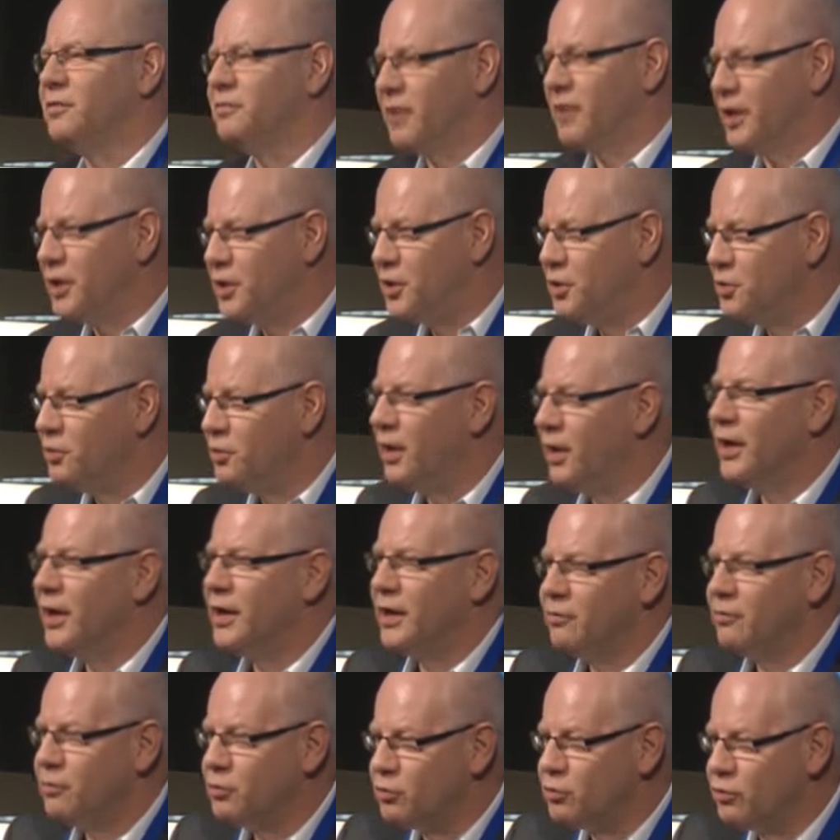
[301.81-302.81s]
Thank you,
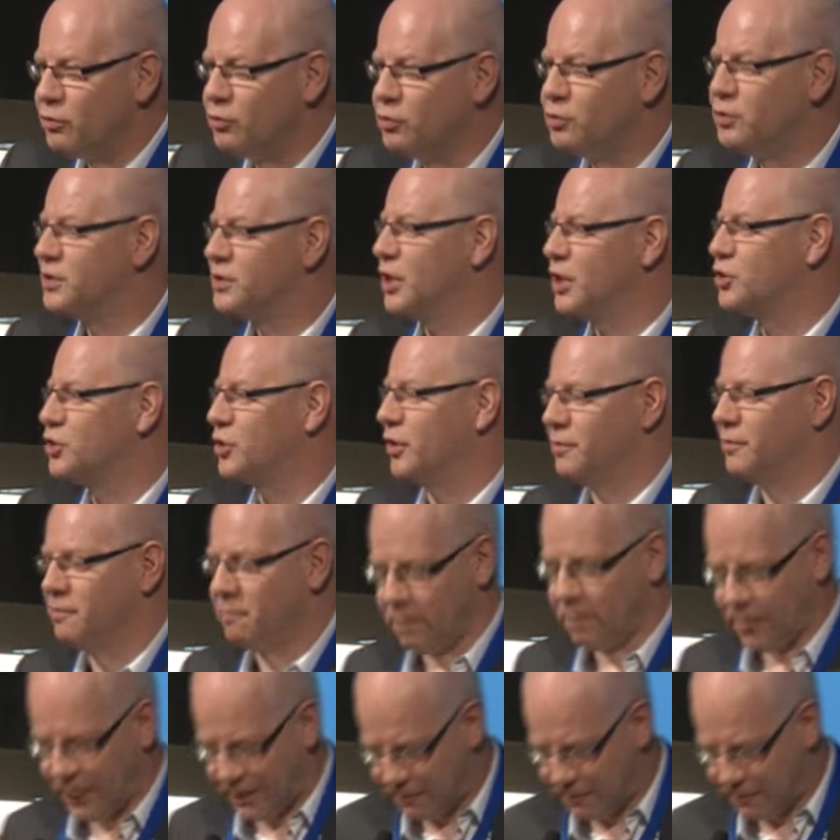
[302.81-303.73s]
and have a good session.